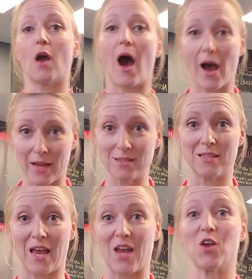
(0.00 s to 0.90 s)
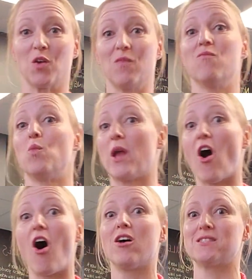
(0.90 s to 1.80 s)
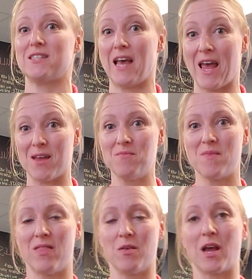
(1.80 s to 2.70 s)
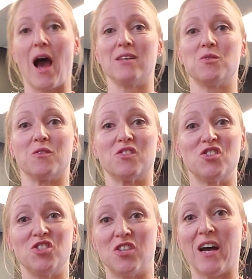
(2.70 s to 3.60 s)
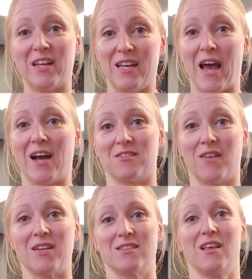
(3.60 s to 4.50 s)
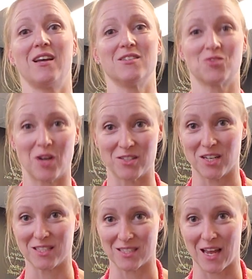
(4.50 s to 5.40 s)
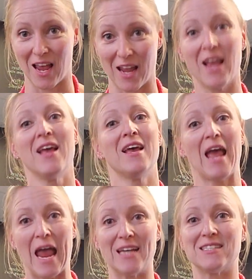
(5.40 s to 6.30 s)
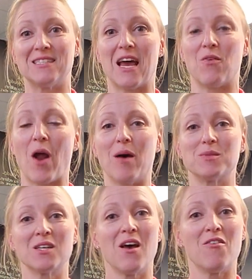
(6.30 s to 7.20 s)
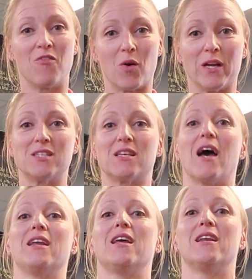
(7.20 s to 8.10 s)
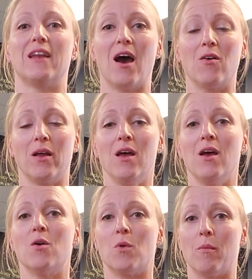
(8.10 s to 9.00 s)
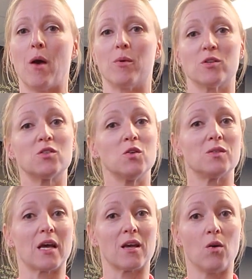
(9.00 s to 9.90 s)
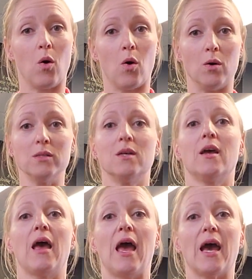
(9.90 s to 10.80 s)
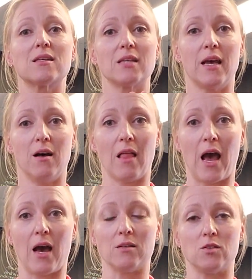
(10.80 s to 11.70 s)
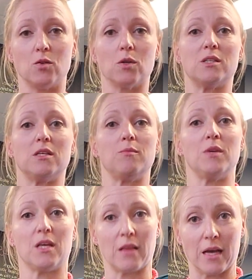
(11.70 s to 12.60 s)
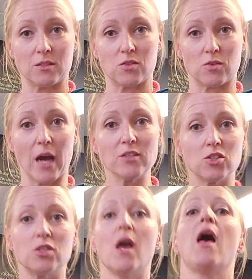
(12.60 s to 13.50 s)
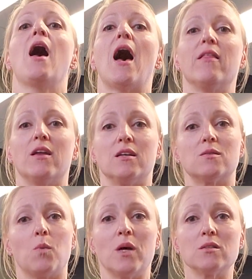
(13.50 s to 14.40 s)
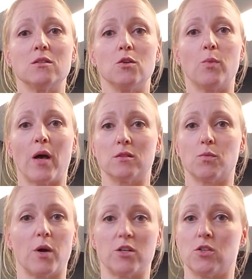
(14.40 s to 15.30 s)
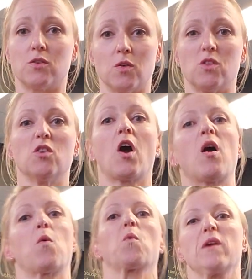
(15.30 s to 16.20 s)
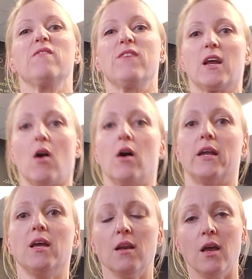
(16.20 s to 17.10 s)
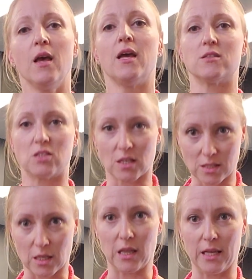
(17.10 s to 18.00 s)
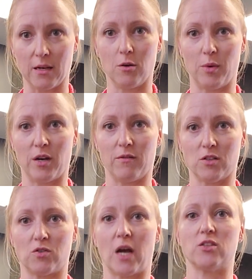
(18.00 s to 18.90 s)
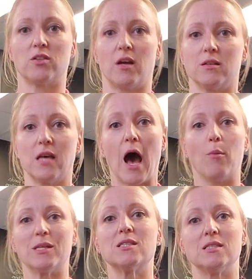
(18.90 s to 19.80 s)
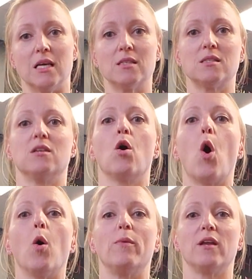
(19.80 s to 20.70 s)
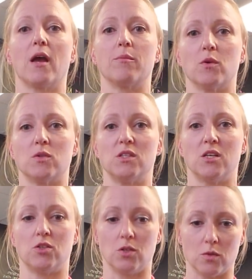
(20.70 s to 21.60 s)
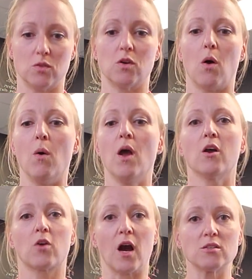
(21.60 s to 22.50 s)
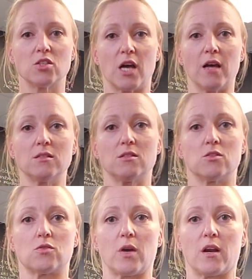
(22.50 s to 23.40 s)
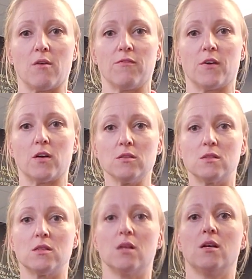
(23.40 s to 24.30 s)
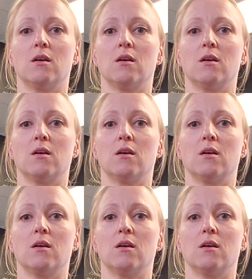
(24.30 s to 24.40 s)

I say, we all say, and the guys who have studied active isolated stretching say 8 to 10 reps for each side in and out. Remember, 2-second hold, exhale as you are deepening that stretch, and then it's 1 to 2 pounds of pressure. So you're not reefing on it. It's just a little bit of a stretch there to help assist in opening up those tissues. So cross chest, straight on first.